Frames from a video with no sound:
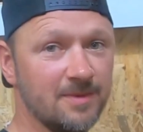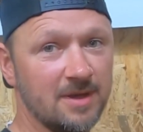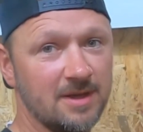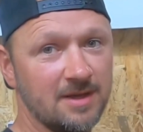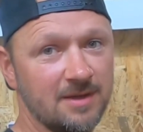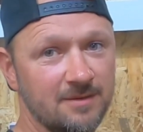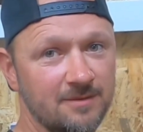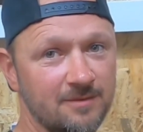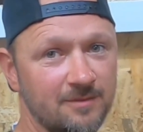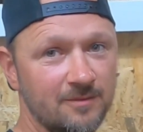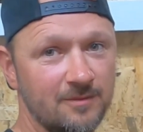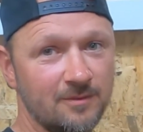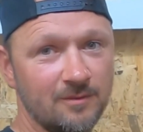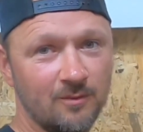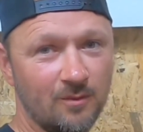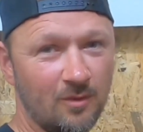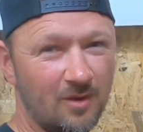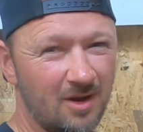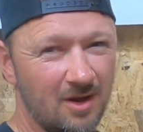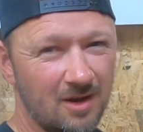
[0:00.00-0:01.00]
me
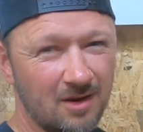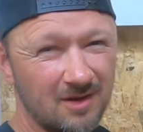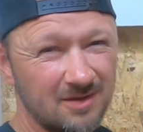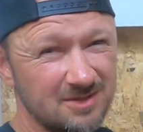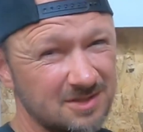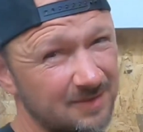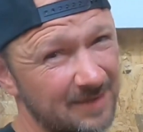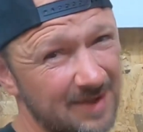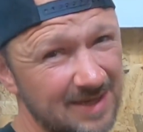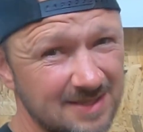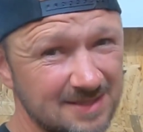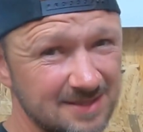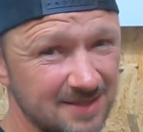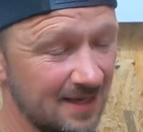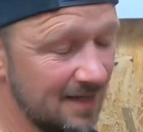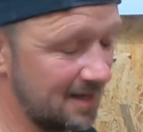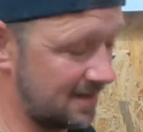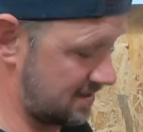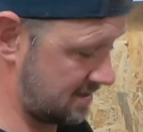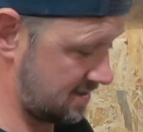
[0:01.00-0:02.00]
why I like
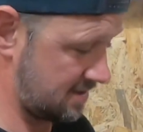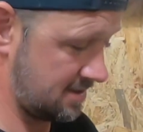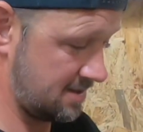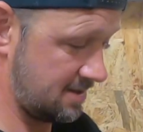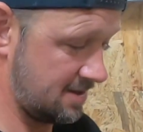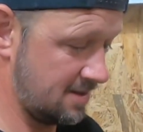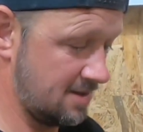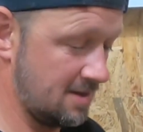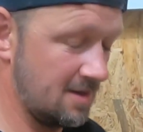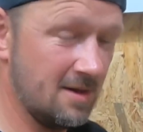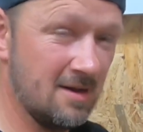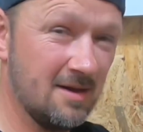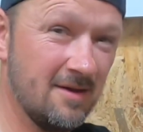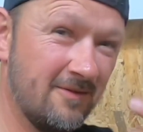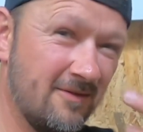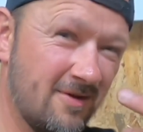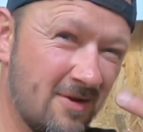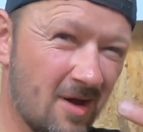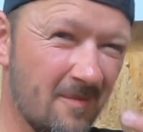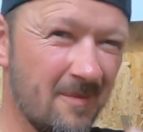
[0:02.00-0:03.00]
domestic.
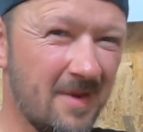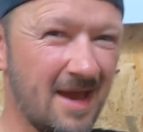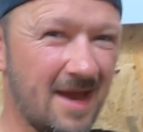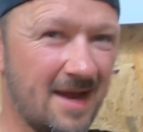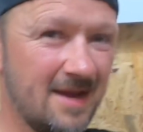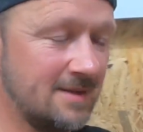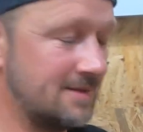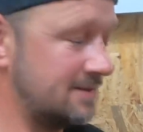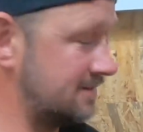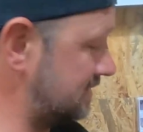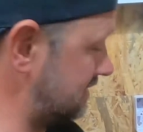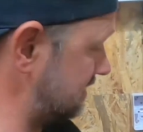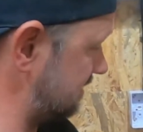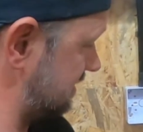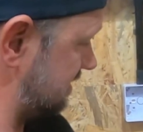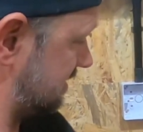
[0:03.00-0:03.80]
Cut my hand.